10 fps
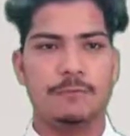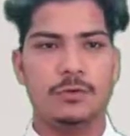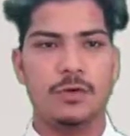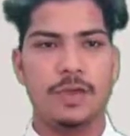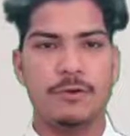
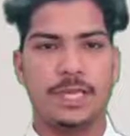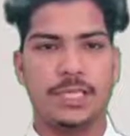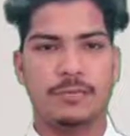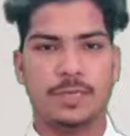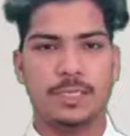If you have
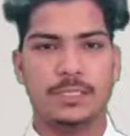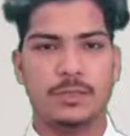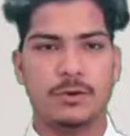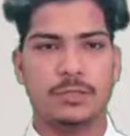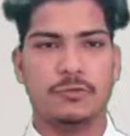any
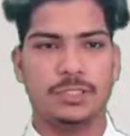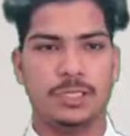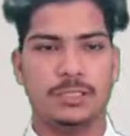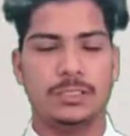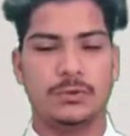queries or
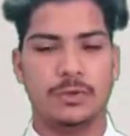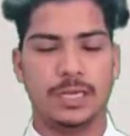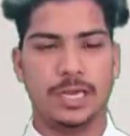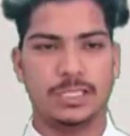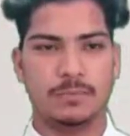question, you
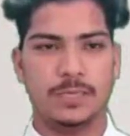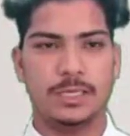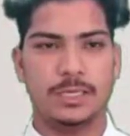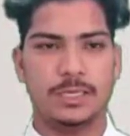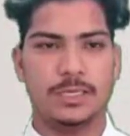can ask me.